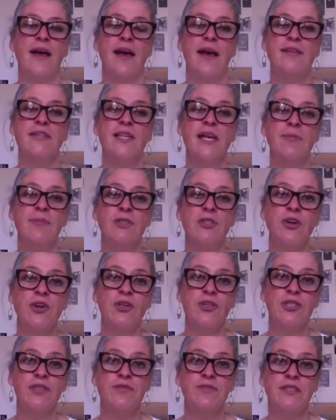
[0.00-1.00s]
Our
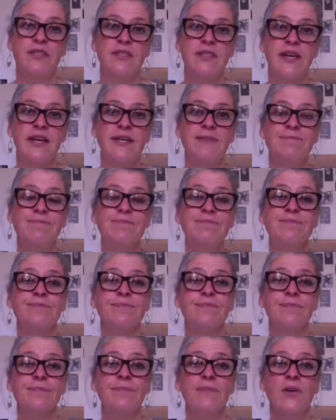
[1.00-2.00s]
sabotager for today,
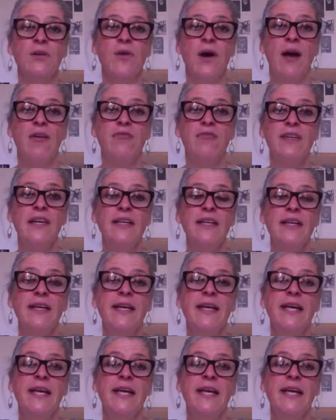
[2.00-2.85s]
well, our villain,